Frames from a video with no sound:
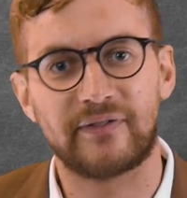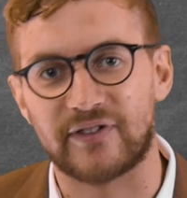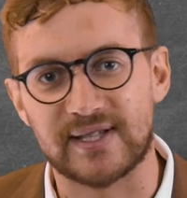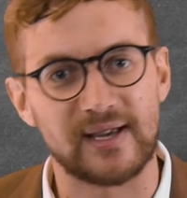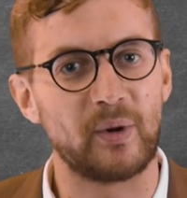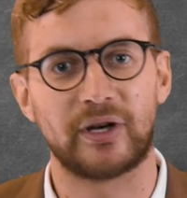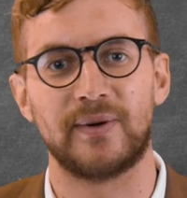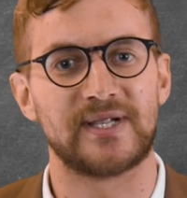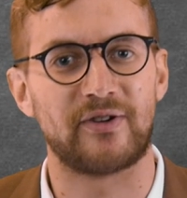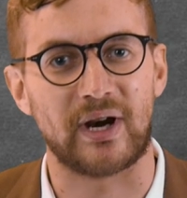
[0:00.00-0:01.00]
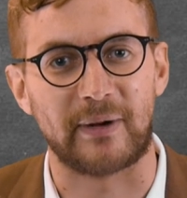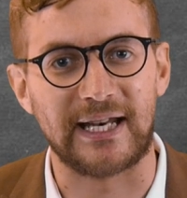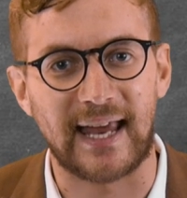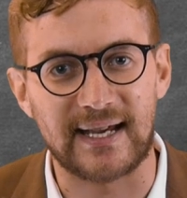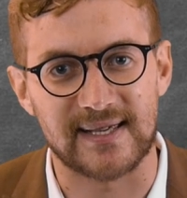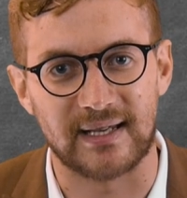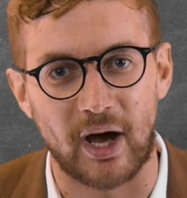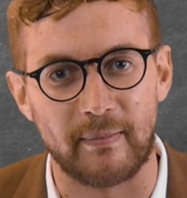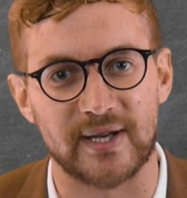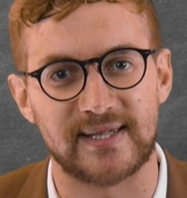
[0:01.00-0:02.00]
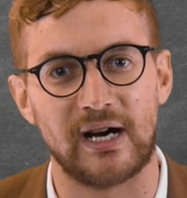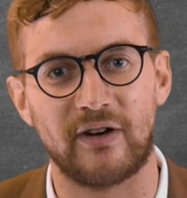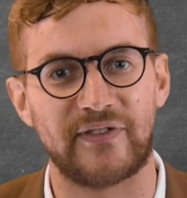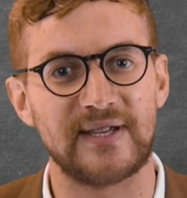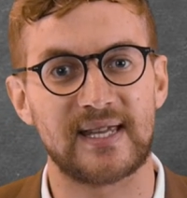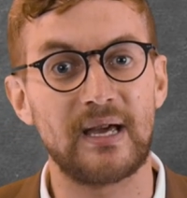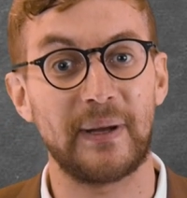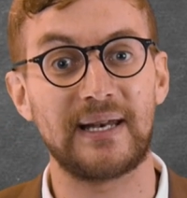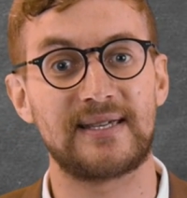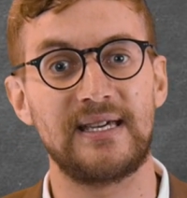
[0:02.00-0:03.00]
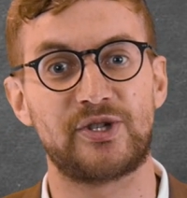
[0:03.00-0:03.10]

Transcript: for someone who is incredibly lazy like myself is the ability